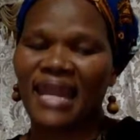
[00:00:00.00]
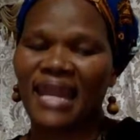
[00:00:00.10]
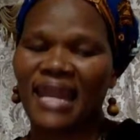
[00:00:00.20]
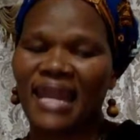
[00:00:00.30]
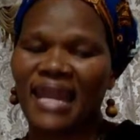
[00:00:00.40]
a
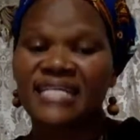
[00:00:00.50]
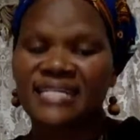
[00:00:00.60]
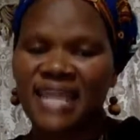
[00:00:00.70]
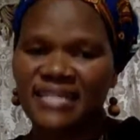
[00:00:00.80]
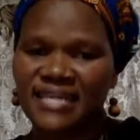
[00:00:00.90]
very
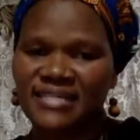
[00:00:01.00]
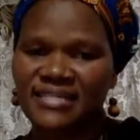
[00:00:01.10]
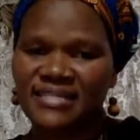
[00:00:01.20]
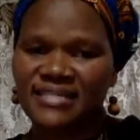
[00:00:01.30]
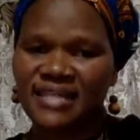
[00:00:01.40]

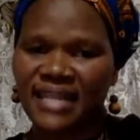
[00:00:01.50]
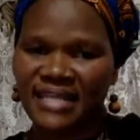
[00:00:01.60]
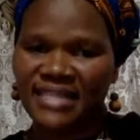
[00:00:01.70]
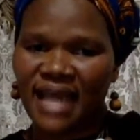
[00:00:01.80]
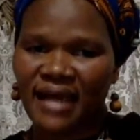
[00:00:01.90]
dedicated
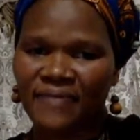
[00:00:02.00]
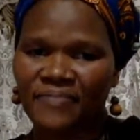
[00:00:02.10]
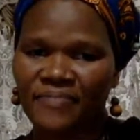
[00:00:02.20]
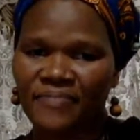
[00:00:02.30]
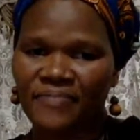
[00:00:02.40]

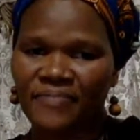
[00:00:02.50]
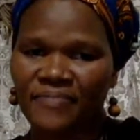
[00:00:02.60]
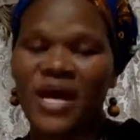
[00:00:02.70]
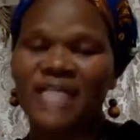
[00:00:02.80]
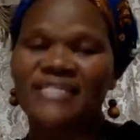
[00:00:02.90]
leader
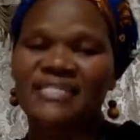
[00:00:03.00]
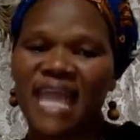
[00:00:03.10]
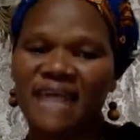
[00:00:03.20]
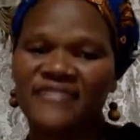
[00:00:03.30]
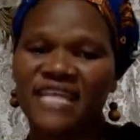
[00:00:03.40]
who has
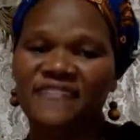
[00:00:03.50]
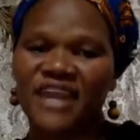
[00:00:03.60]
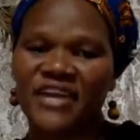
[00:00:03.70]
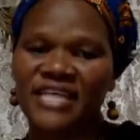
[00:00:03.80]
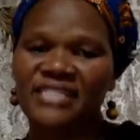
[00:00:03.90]
served
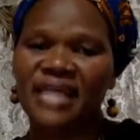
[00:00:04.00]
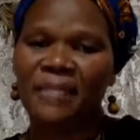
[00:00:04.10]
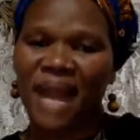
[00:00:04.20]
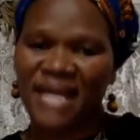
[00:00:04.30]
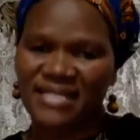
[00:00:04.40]
at various
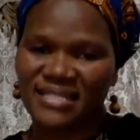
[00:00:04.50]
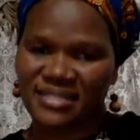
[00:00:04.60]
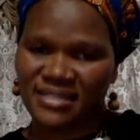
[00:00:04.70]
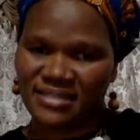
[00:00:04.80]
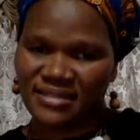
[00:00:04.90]

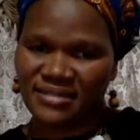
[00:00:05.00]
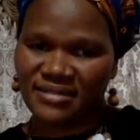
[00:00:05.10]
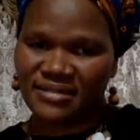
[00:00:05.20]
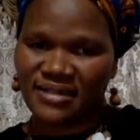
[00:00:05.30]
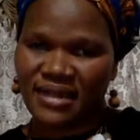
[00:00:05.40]
capacity
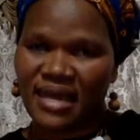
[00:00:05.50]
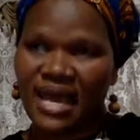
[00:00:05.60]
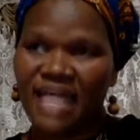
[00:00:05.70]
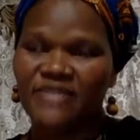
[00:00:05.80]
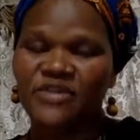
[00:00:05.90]

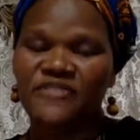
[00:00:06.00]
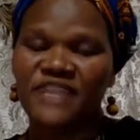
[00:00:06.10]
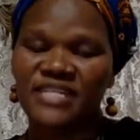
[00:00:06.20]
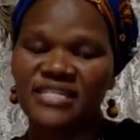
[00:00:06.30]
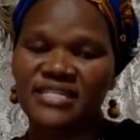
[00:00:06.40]
at
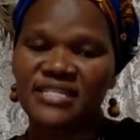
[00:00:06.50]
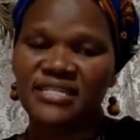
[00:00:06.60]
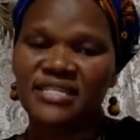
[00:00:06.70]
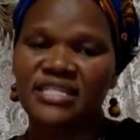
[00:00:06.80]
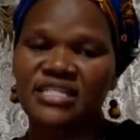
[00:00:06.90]

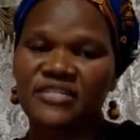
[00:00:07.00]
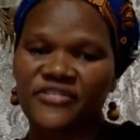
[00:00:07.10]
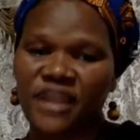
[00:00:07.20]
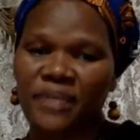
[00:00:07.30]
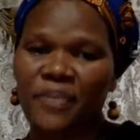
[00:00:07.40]
universities in
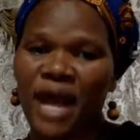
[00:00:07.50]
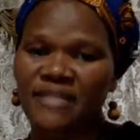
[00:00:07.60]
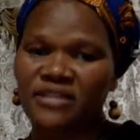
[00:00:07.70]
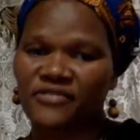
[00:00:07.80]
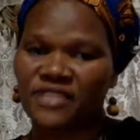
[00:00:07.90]
different
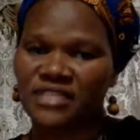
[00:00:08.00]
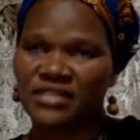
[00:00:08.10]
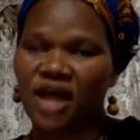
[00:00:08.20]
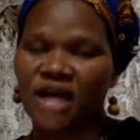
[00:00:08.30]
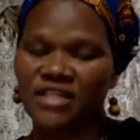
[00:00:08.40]
parts of
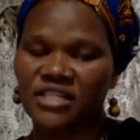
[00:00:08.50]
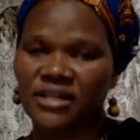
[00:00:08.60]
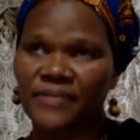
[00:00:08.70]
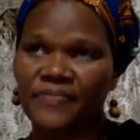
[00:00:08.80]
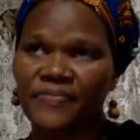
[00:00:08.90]
this
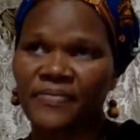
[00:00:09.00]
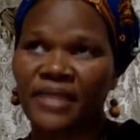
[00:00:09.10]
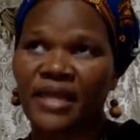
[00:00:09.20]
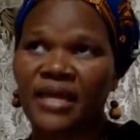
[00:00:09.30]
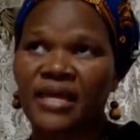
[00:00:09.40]
country.
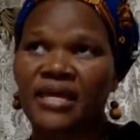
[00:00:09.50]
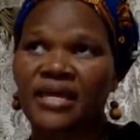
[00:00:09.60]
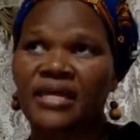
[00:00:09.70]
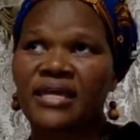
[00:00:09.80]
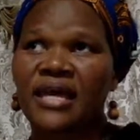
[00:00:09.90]

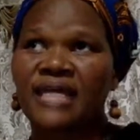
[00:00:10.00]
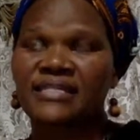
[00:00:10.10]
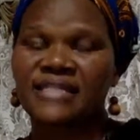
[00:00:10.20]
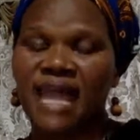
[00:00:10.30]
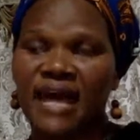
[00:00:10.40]
He
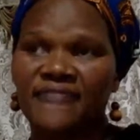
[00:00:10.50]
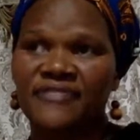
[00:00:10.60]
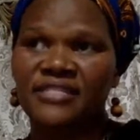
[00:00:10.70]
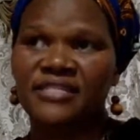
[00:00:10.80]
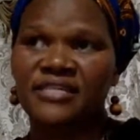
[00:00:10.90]
has
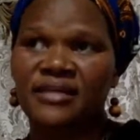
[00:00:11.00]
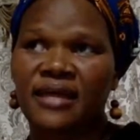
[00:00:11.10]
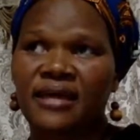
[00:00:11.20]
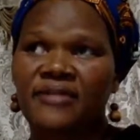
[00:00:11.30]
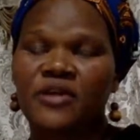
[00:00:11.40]

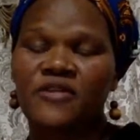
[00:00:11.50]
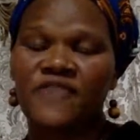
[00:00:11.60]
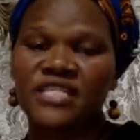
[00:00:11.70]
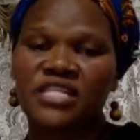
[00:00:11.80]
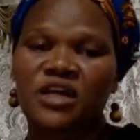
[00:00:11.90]
served
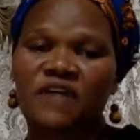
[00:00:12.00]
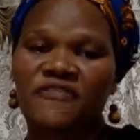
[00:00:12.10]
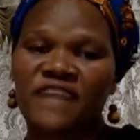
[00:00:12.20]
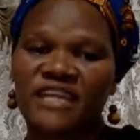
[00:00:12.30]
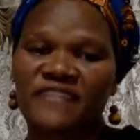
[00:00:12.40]
the
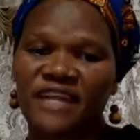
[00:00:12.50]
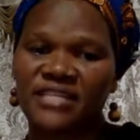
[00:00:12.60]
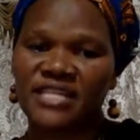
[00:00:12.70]
University of